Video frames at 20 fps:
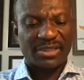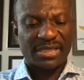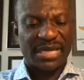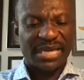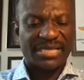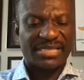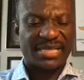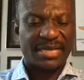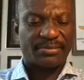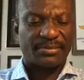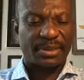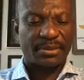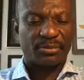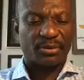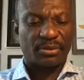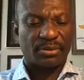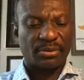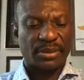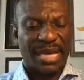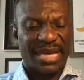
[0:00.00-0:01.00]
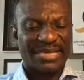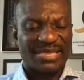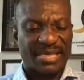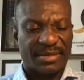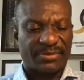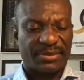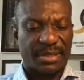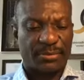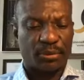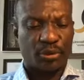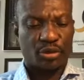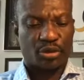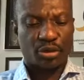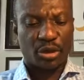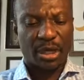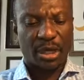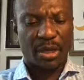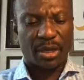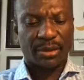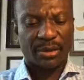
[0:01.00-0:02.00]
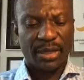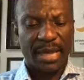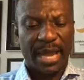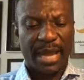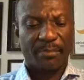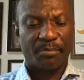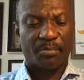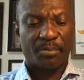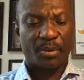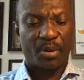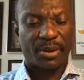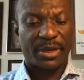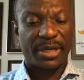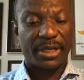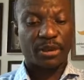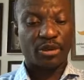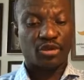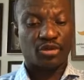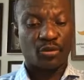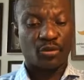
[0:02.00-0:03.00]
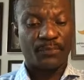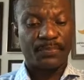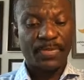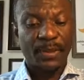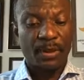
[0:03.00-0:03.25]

and acceptable to God and brought into